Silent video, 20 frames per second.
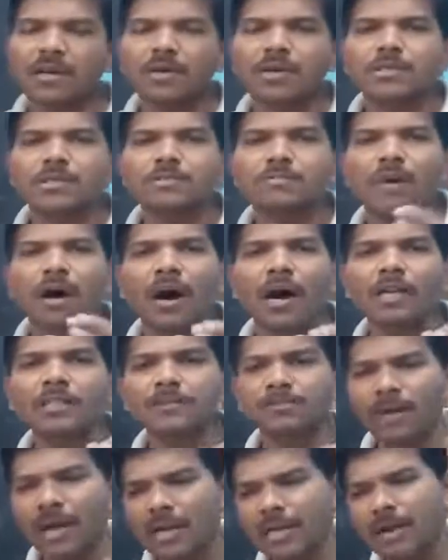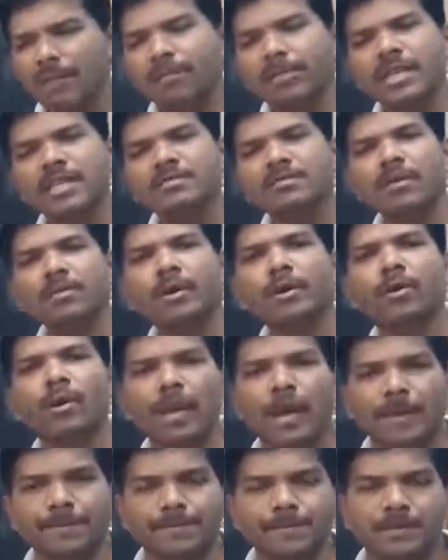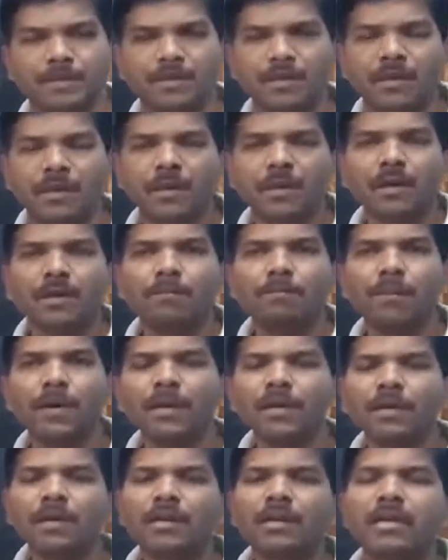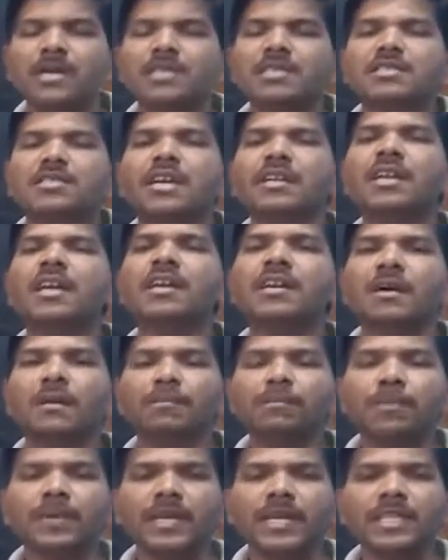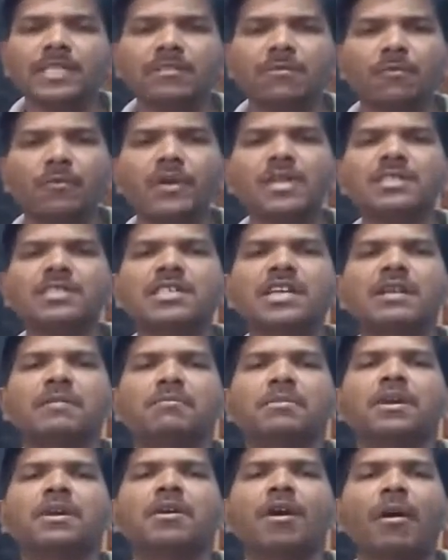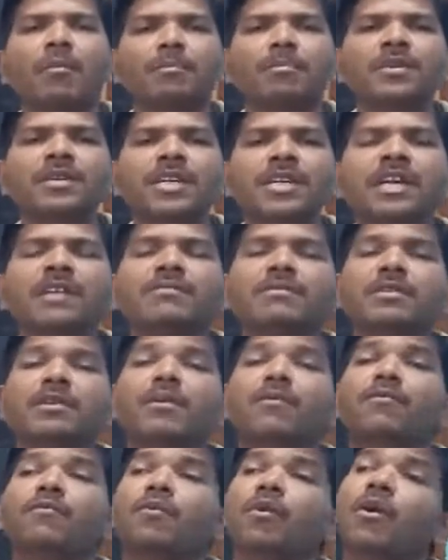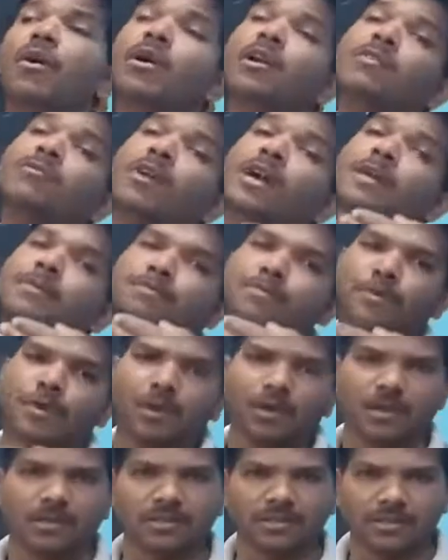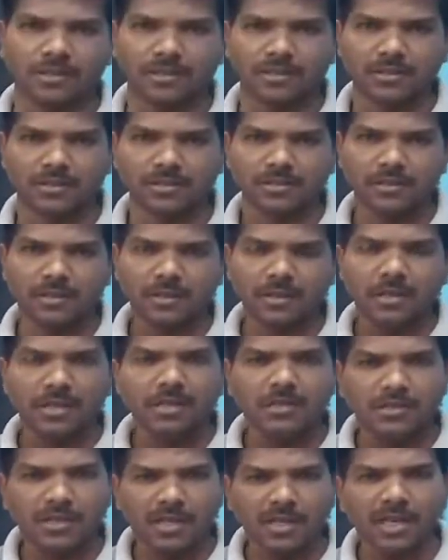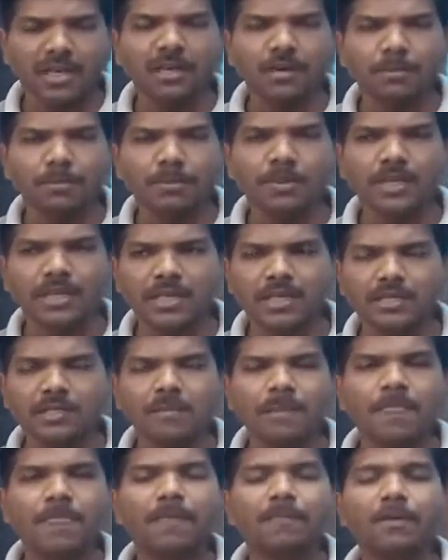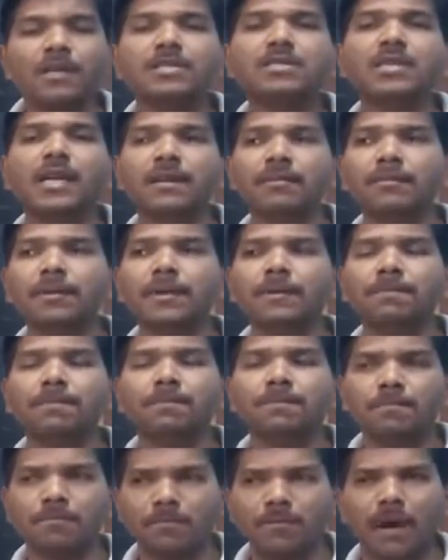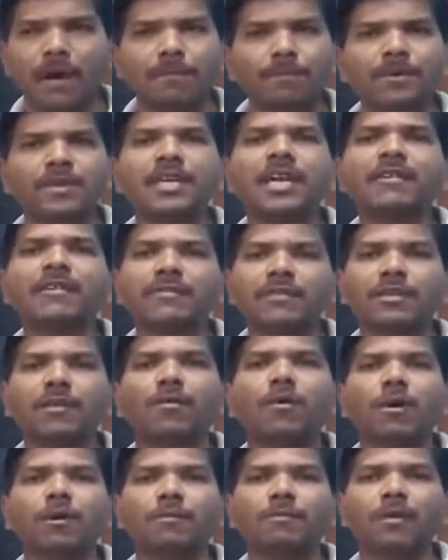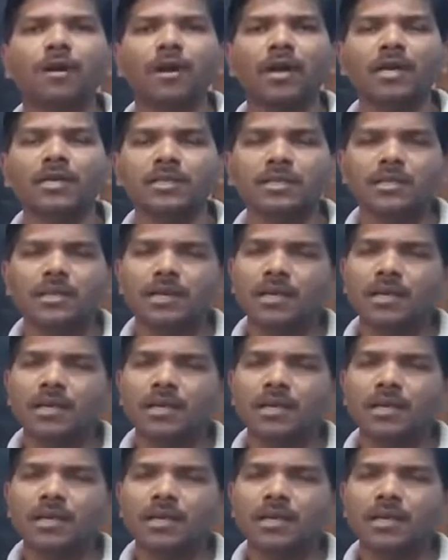Small companies will be collapsed. But certain companies which can be competed with the worldwide products. Certain companies which can be competed with the world products.